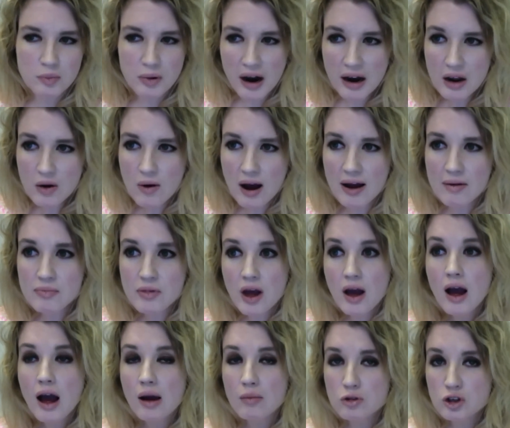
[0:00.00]
But anyway,
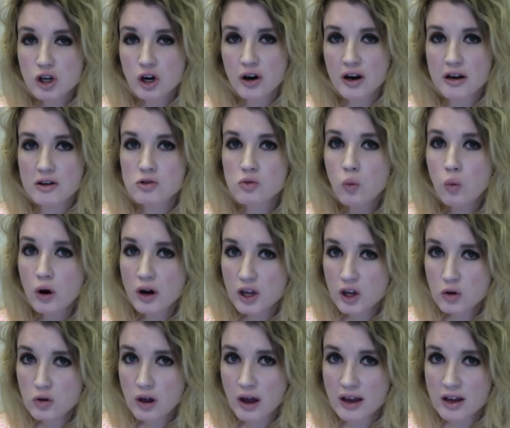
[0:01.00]
I'm curious. What do
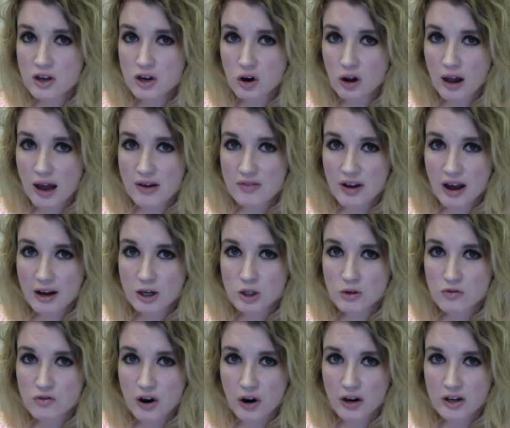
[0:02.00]
you like in your live
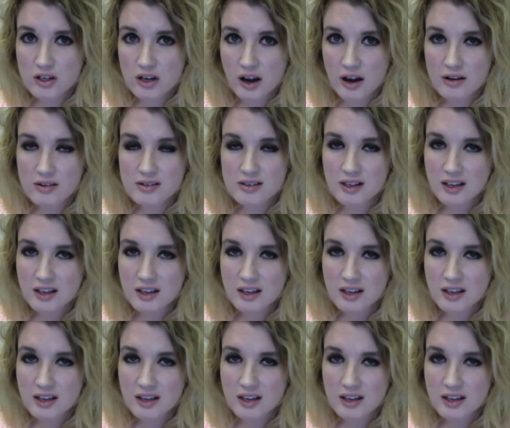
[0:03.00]
action fairy tales?